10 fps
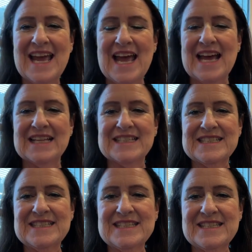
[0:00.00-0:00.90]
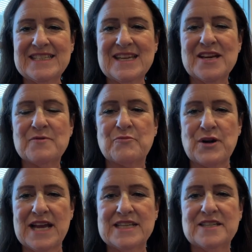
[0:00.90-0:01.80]
Ellen's
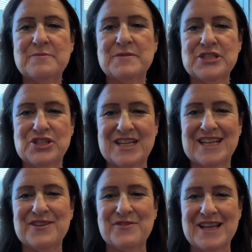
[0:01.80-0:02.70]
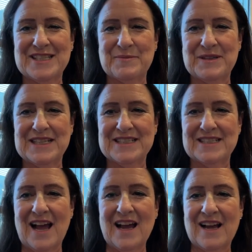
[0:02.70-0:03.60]
Bread Machine Recipes
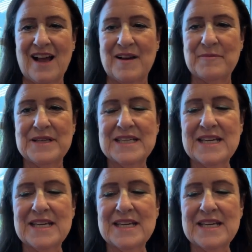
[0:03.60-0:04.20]
dot com.